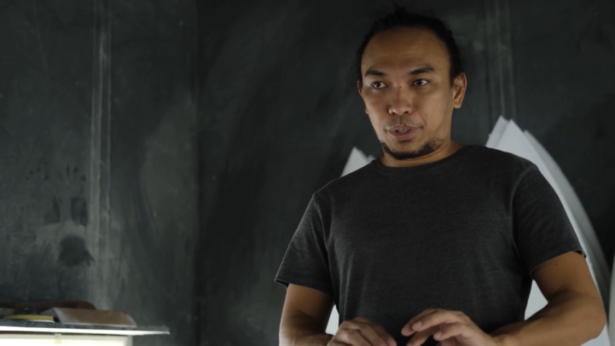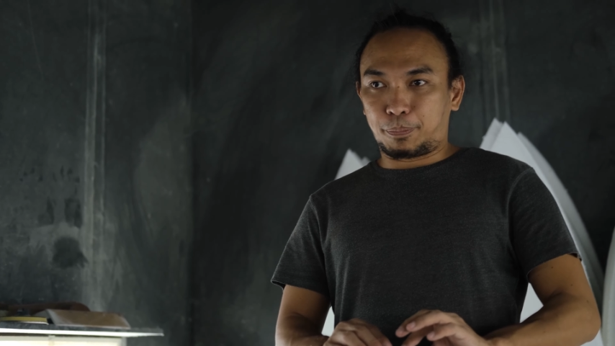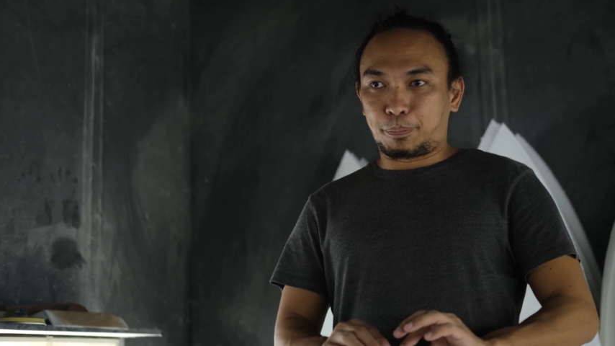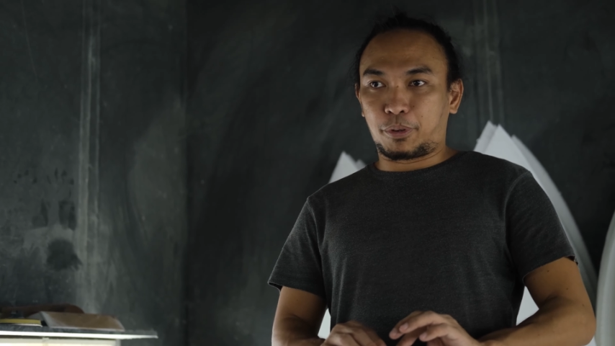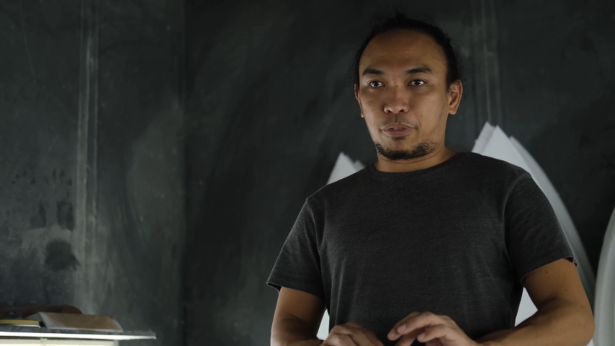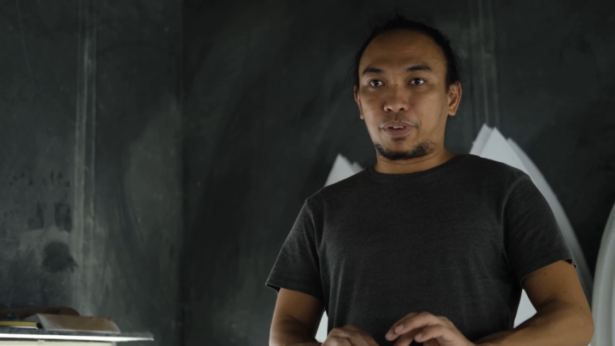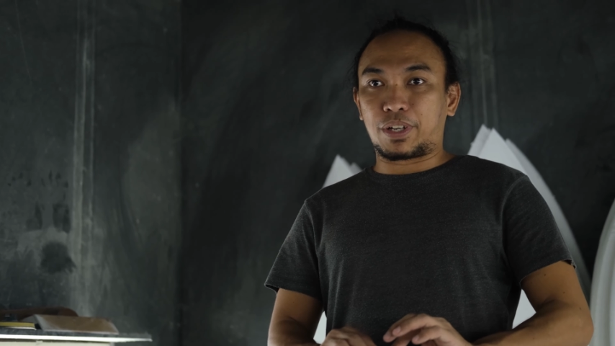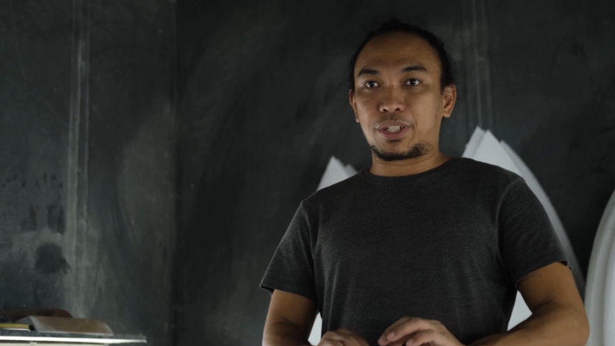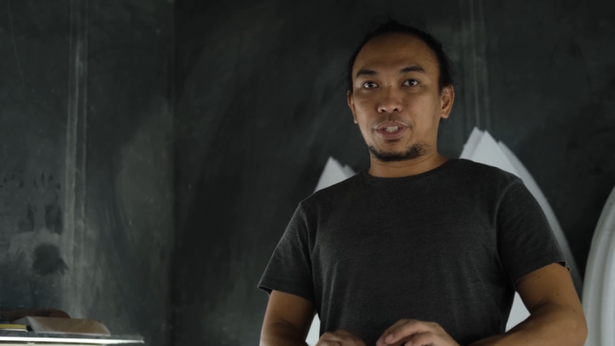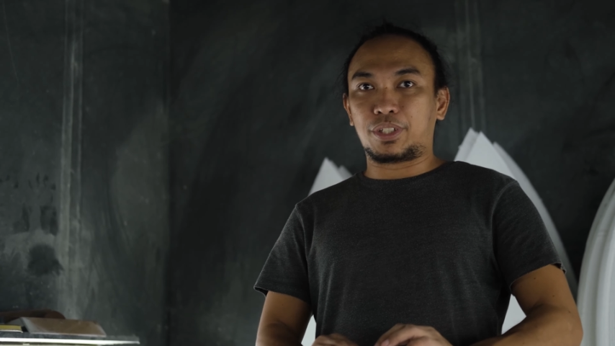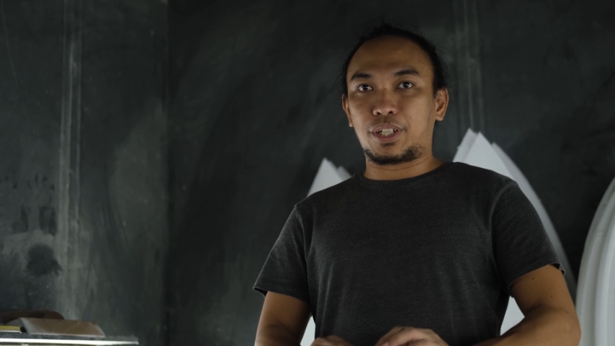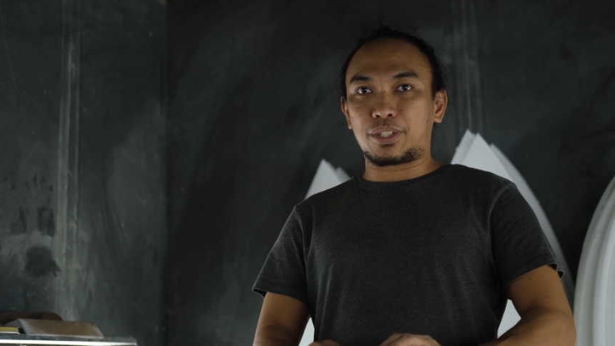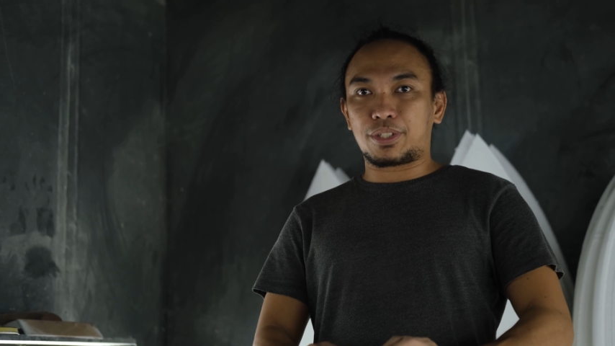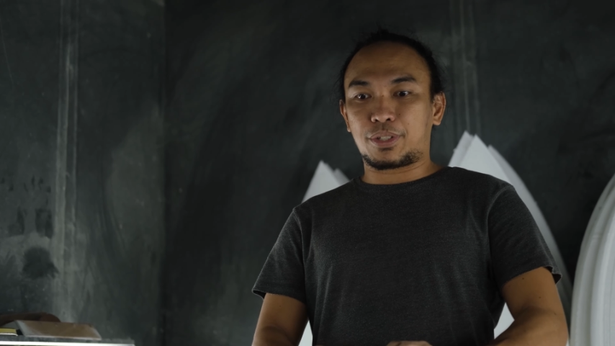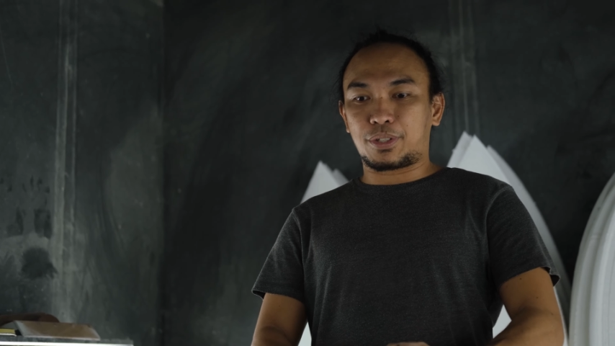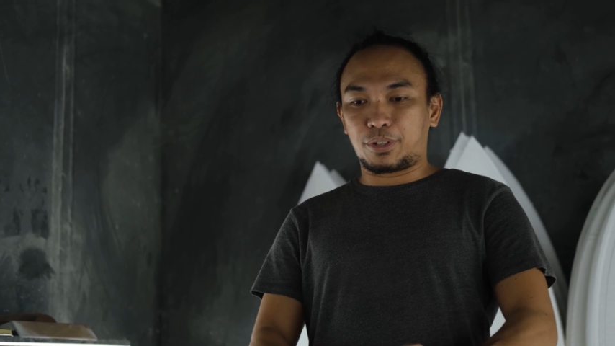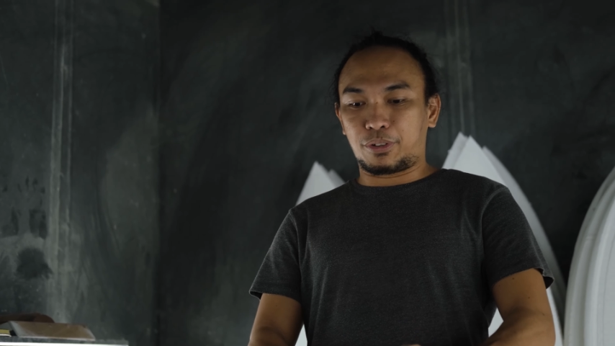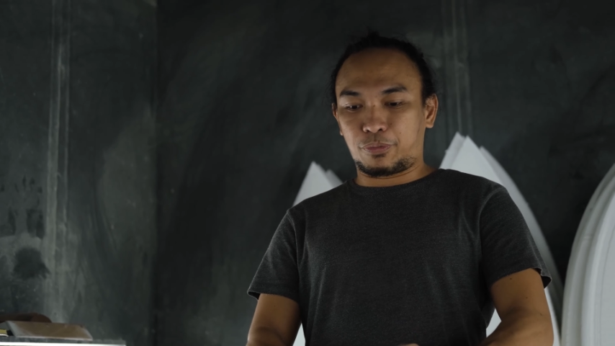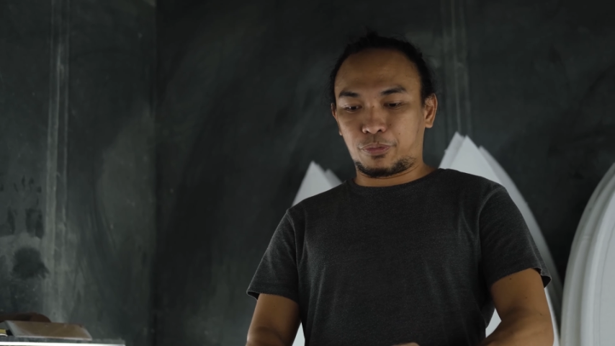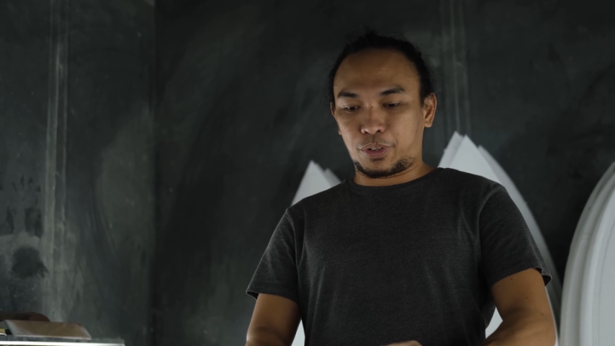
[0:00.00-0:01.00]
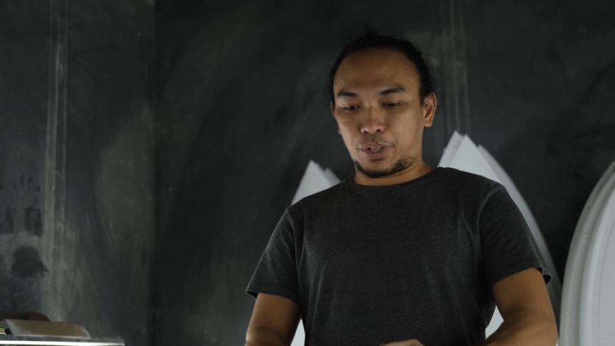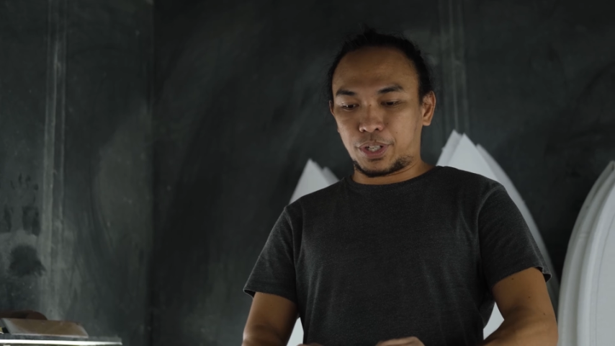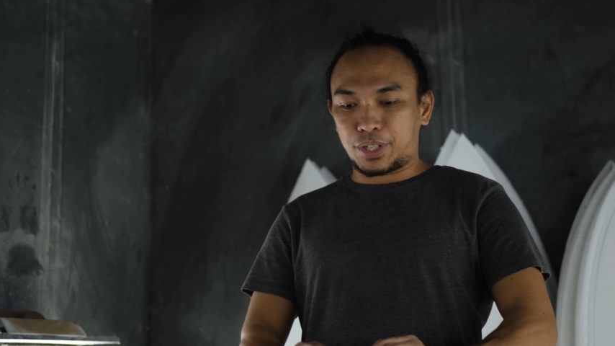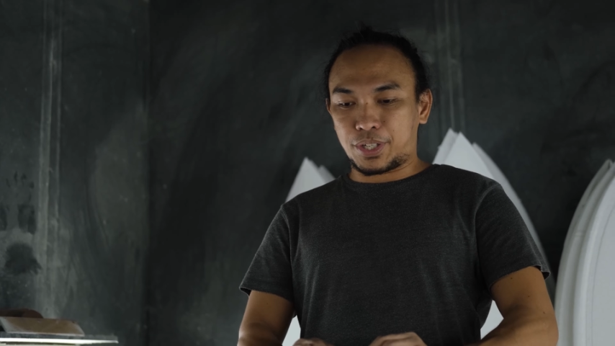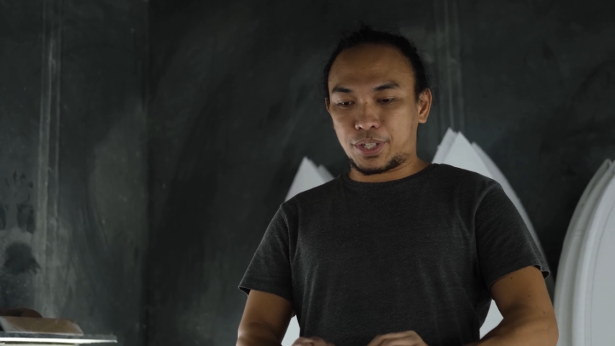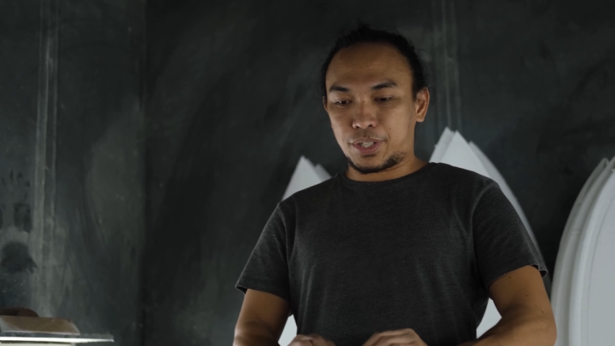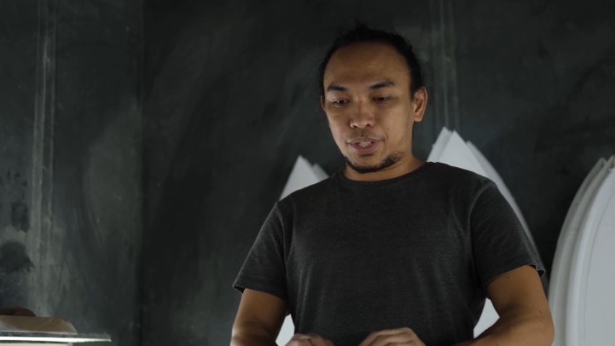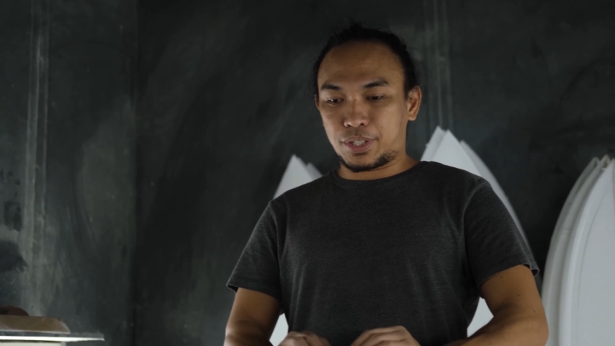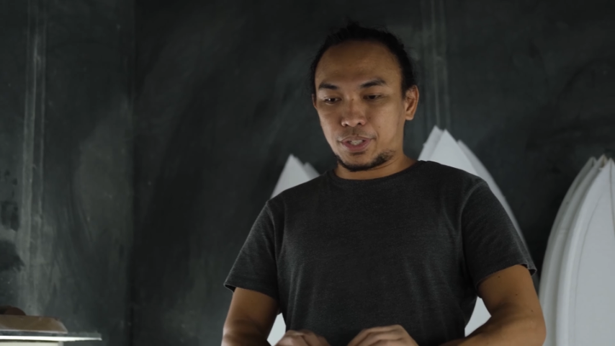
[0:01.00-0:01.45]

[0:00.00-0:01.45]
professional surfers